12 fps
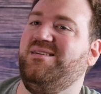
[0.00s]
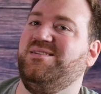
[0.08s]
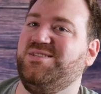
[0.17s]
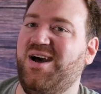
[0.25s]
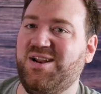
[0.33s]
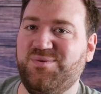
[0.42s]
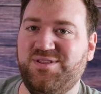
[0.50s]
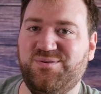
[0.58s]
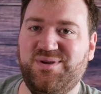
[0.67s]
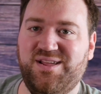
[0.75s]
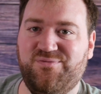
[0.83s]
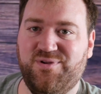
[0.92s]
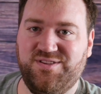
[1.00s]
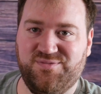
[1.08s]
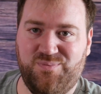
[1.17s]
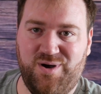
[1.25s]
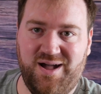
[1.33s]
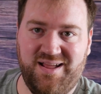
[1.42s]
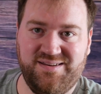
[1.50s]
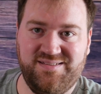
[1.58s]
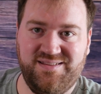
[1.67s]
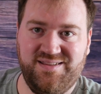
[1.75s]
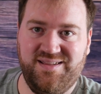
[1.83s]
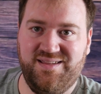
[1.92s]
So, how do we do it if we just
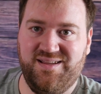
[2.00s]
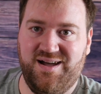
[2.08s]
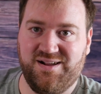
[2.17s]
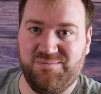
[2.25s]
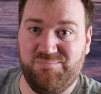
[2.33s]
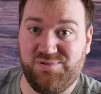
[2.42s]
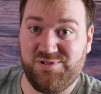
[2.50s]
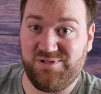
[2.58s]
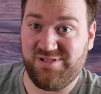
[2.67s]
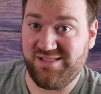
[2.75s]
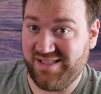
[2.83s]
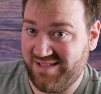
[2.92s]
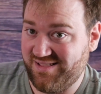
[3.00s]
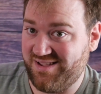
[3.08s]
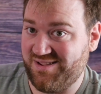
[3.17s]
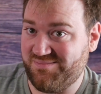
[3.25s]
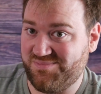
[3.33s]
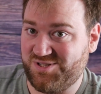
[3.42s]
want completely